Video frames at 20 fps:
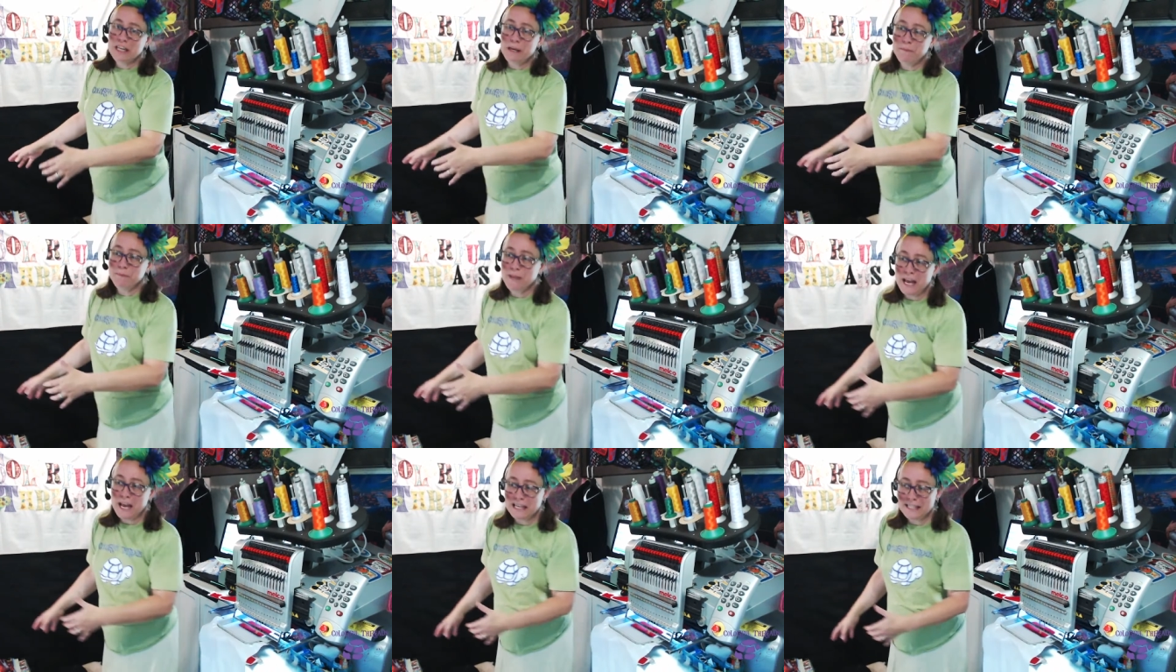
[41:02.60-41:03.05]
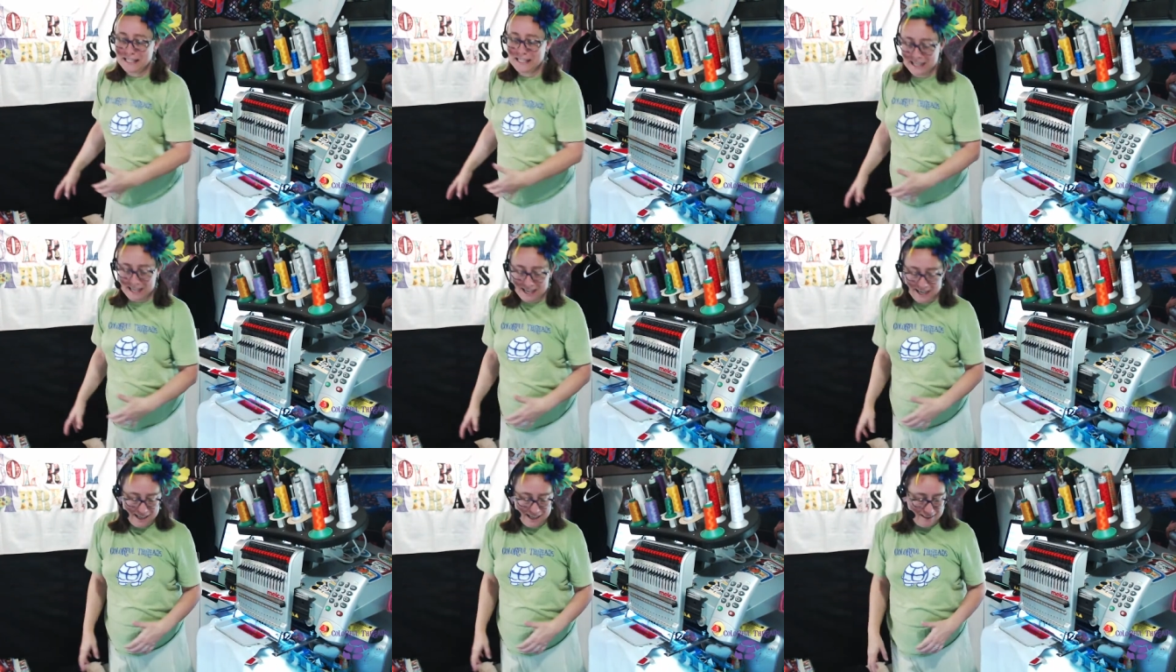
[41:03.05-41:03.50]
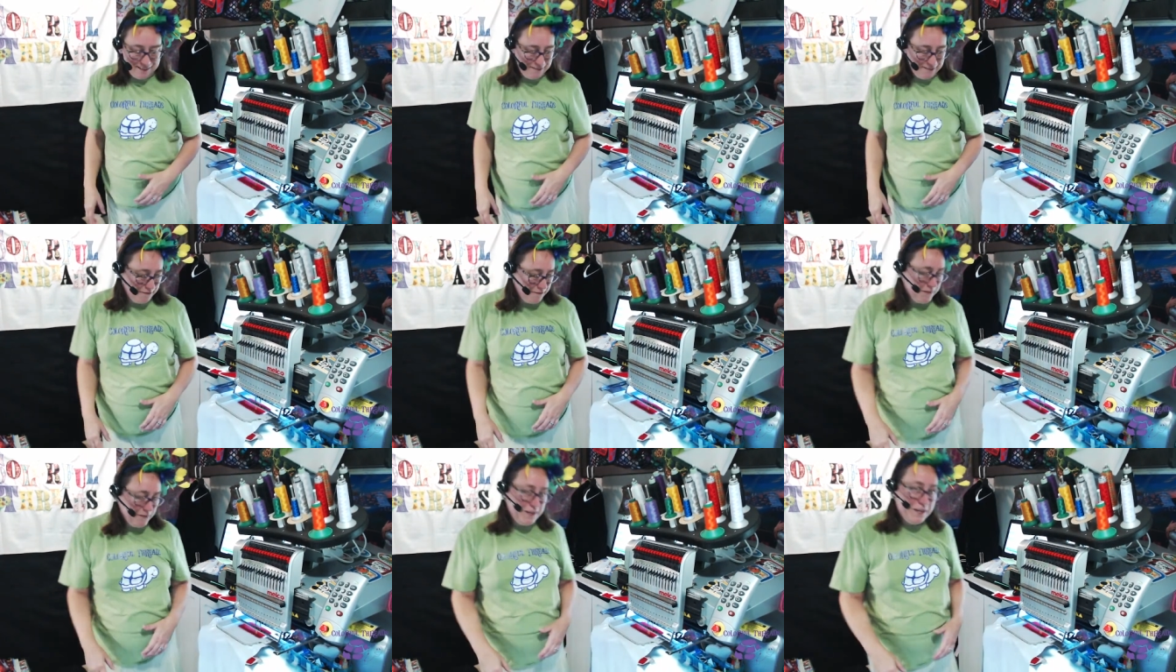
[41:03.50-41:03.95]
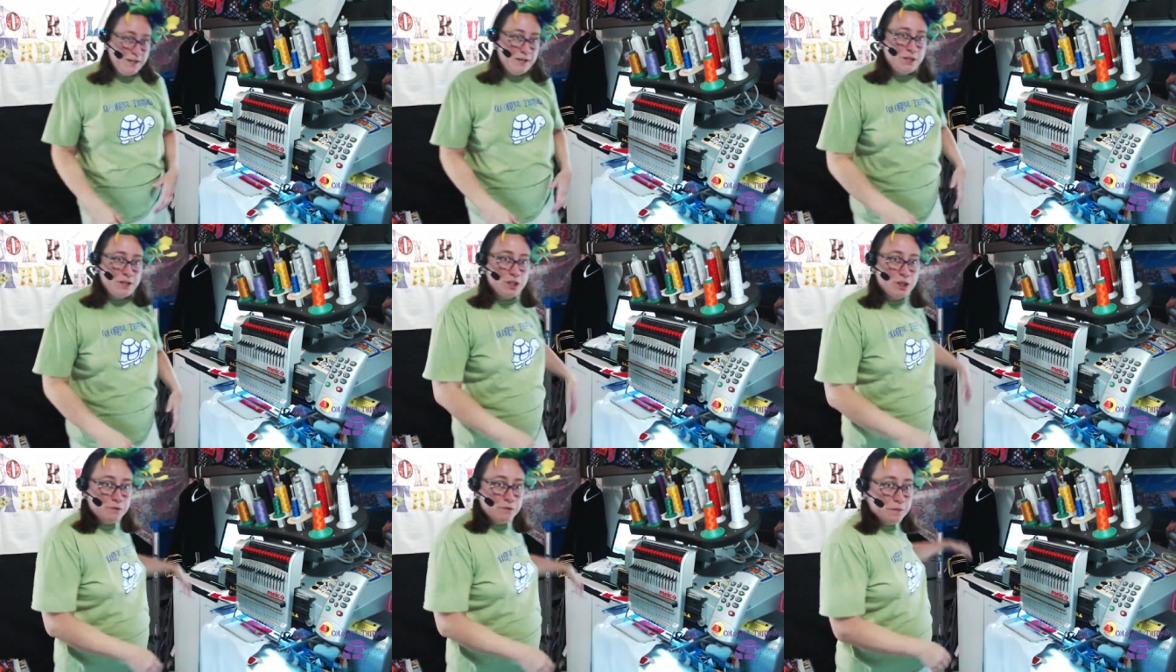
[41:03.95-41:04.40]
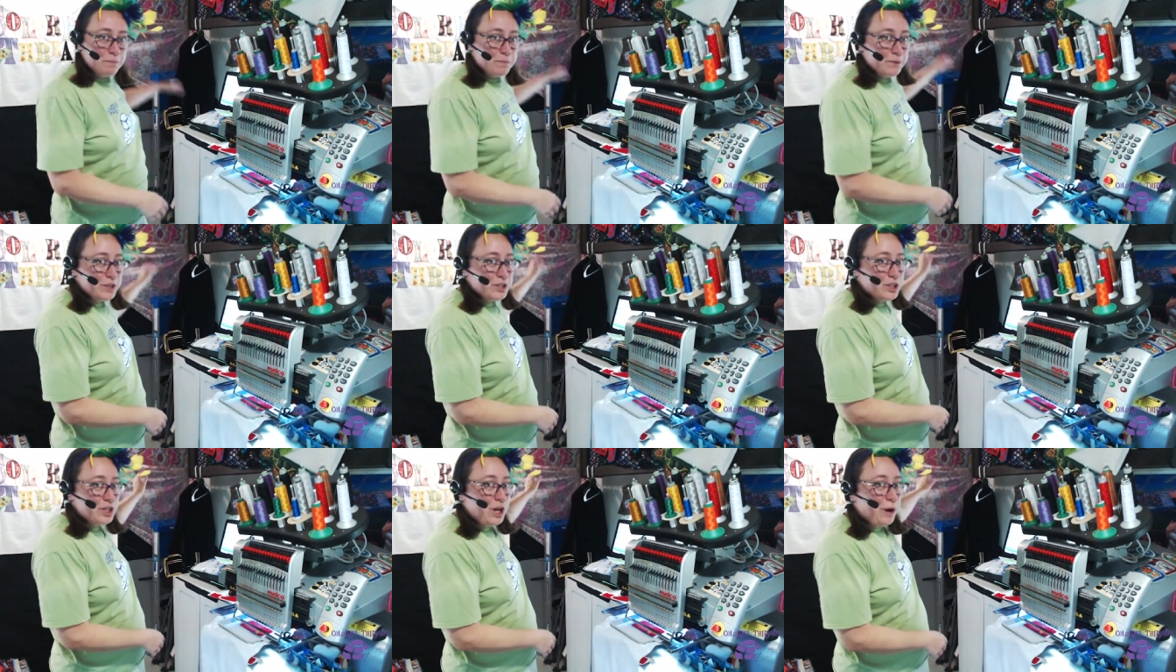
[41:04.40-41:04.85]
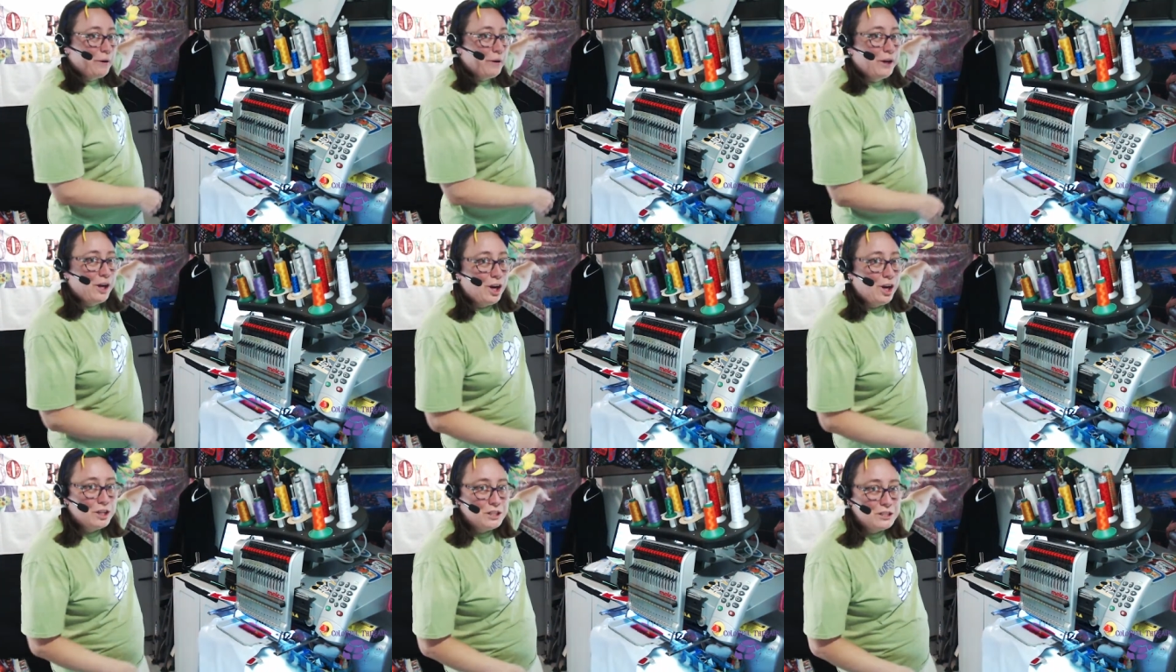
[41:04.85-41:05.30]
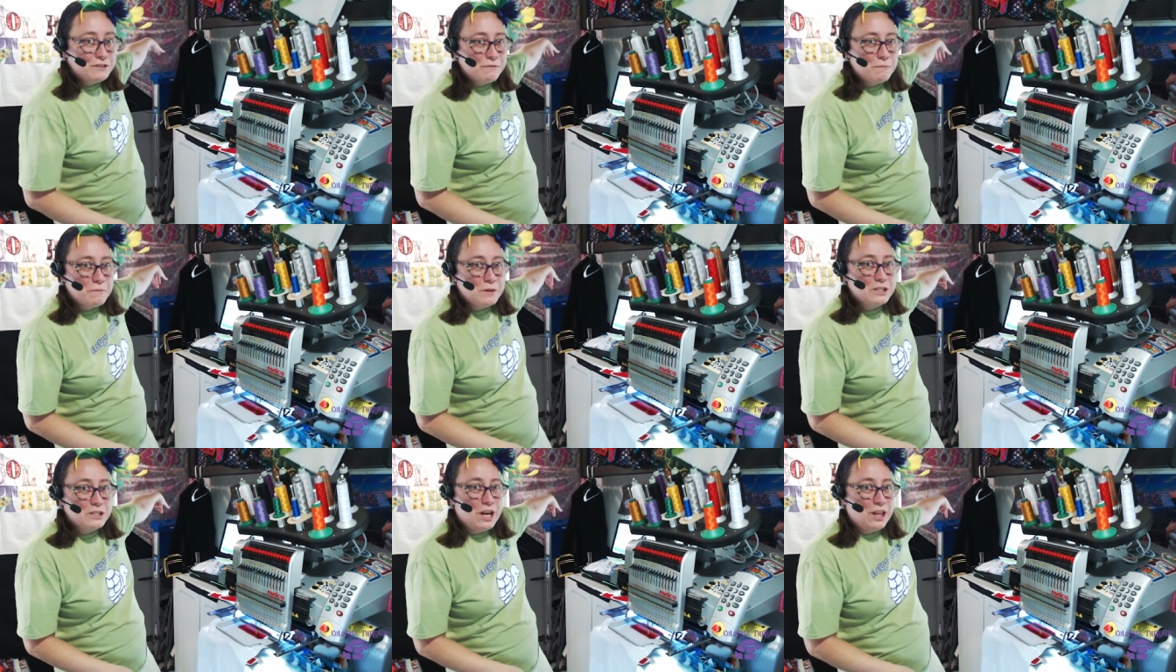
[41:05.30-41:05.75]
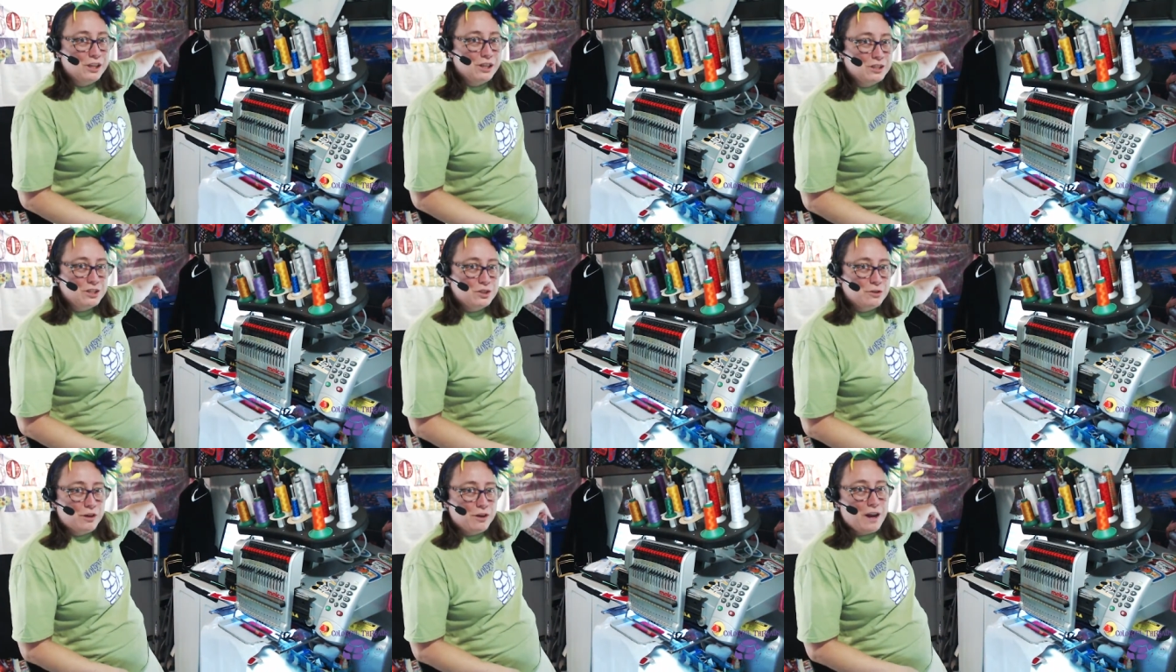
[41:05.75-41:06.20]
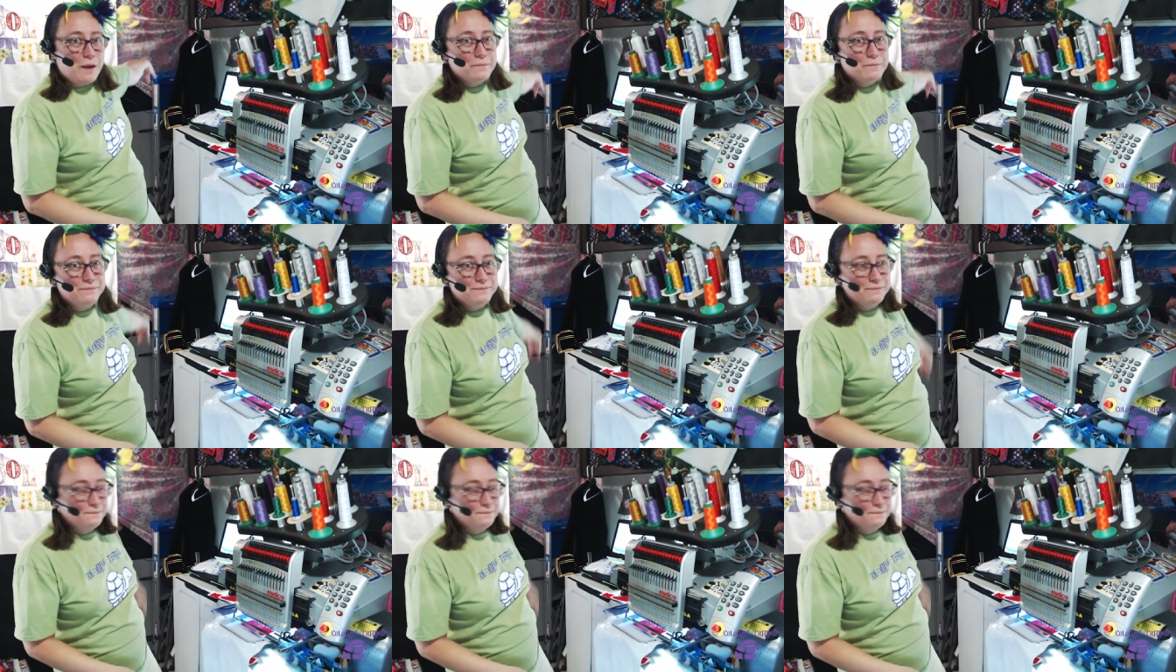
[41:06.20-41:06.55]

keep the AC in. So we put shower curtains from the dollar store up.